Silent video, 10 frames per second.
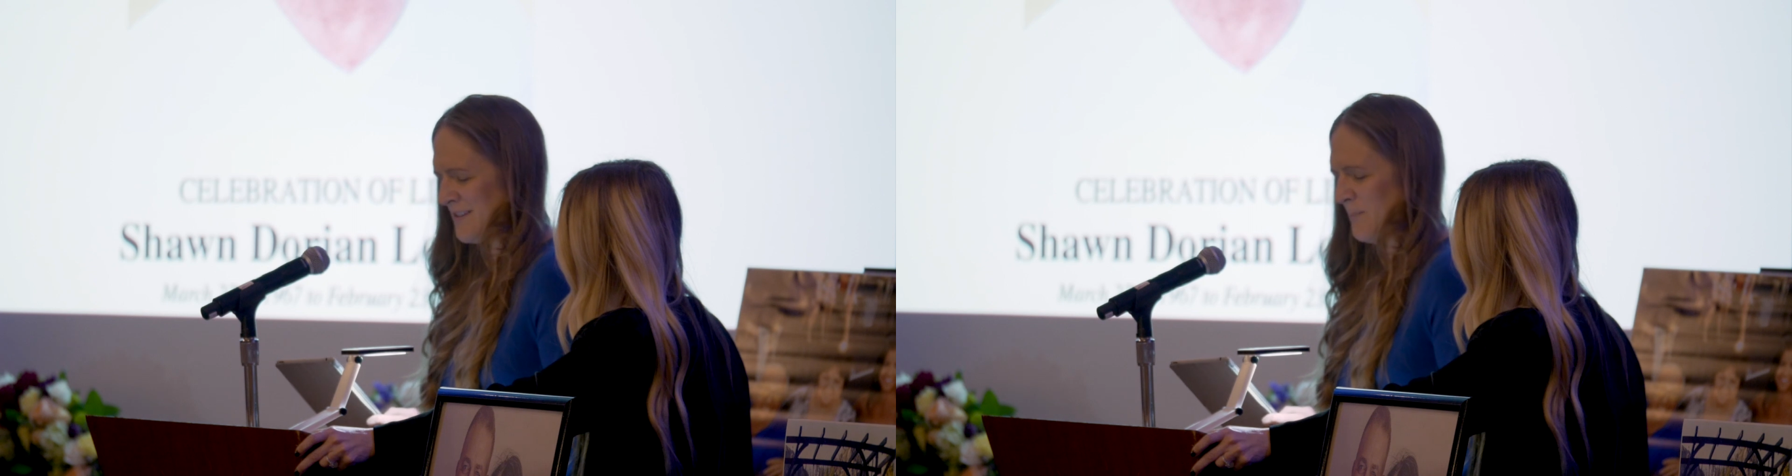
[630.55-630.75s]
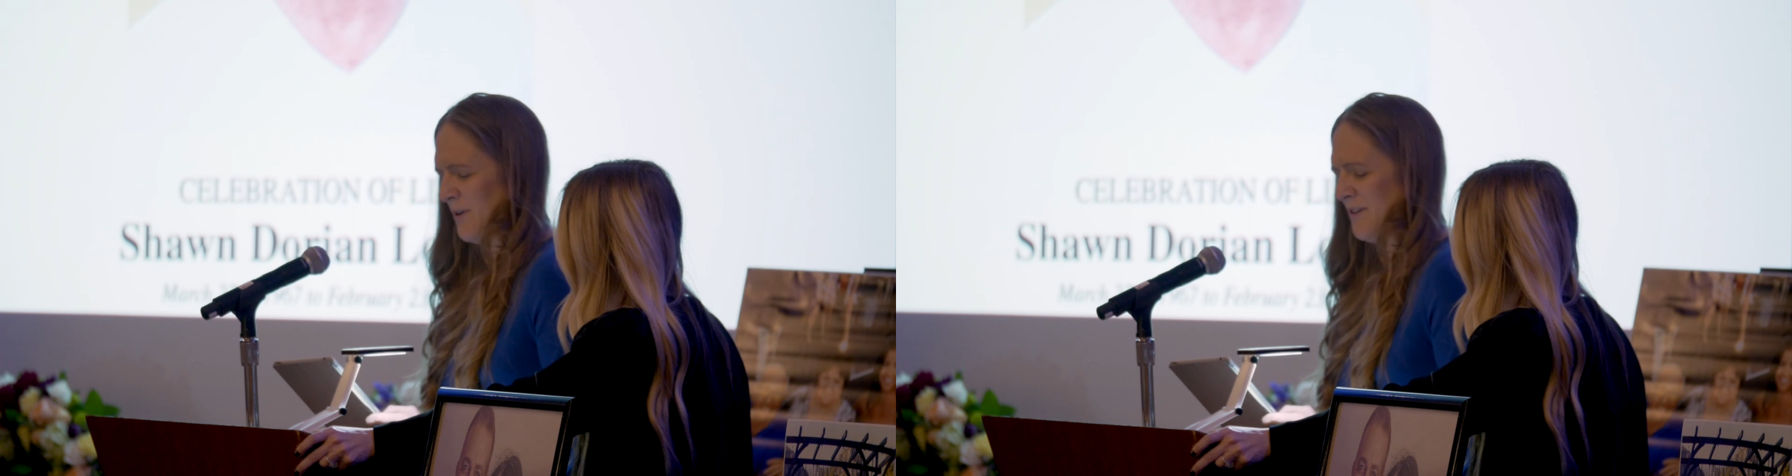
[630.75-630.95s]

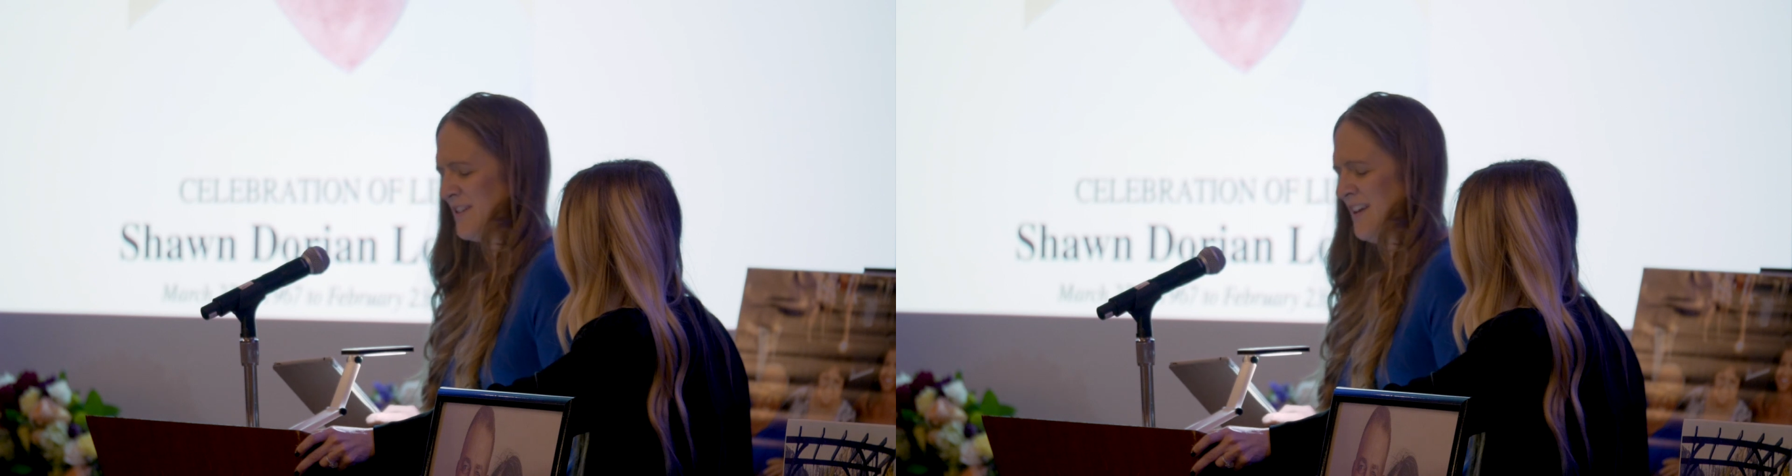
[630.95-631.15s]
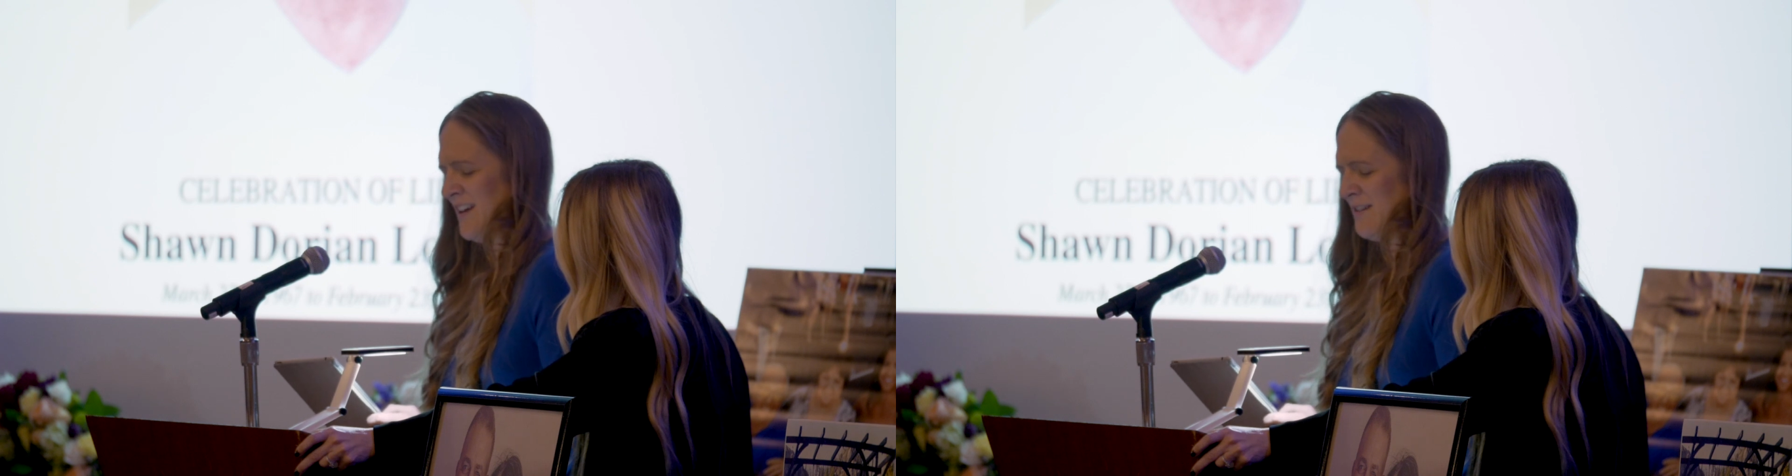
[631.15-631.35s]
as a
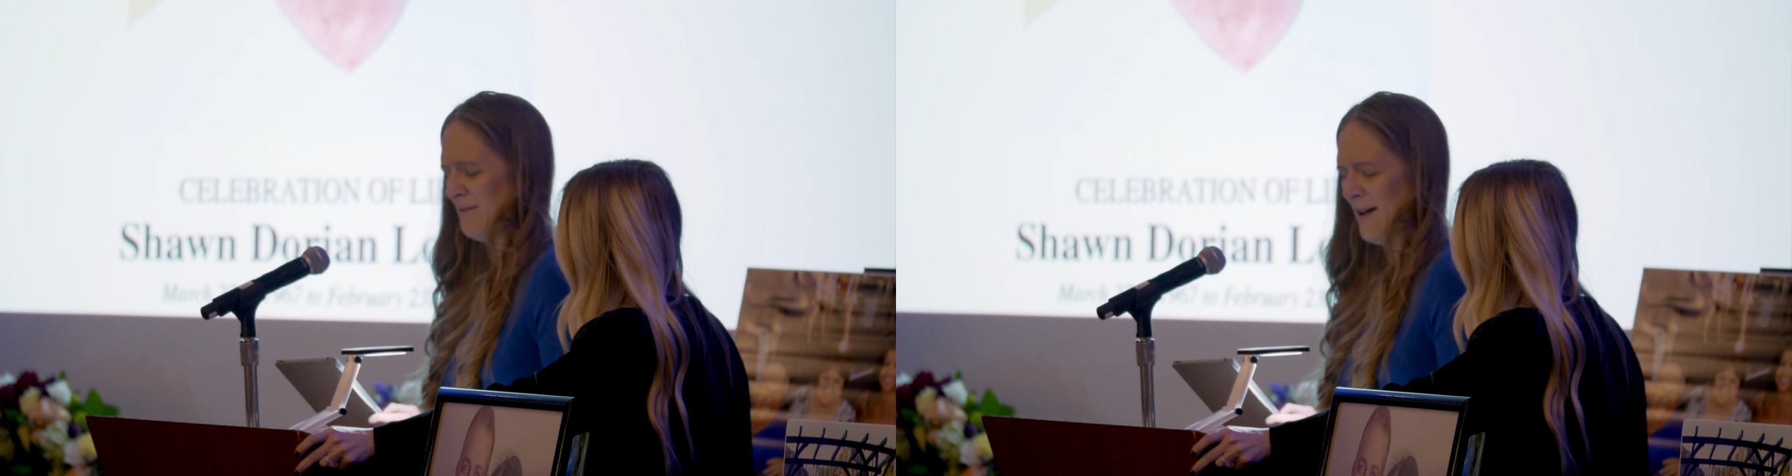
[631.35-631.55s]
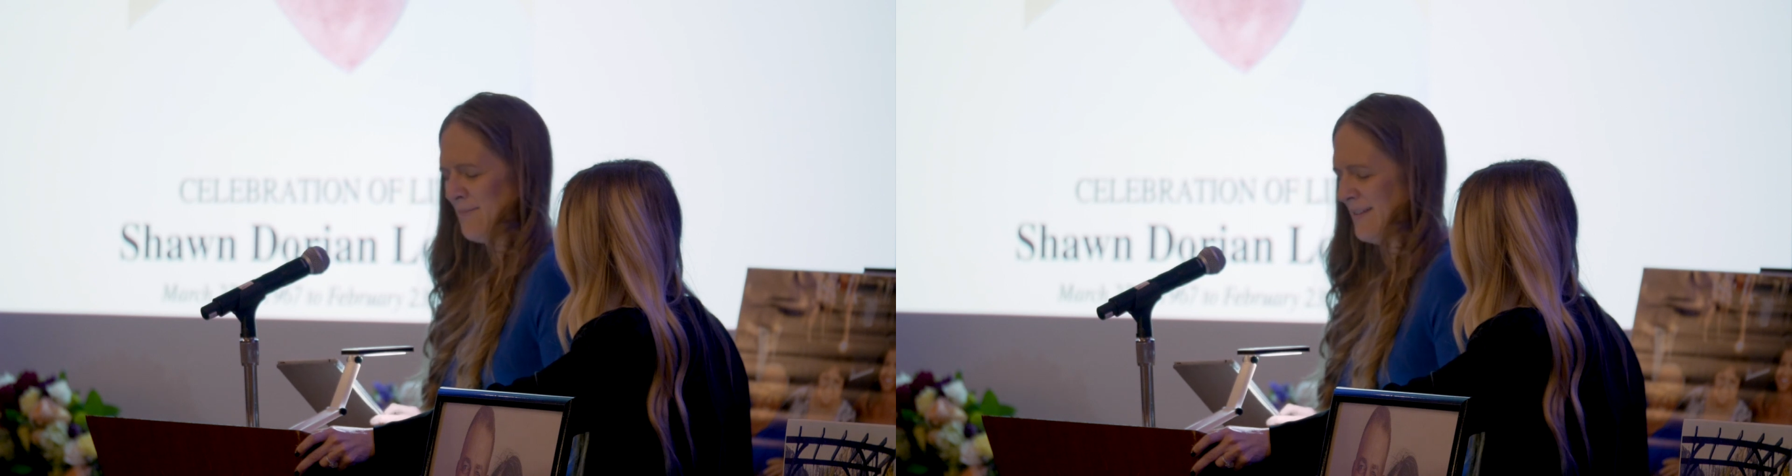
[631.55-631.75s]
person and about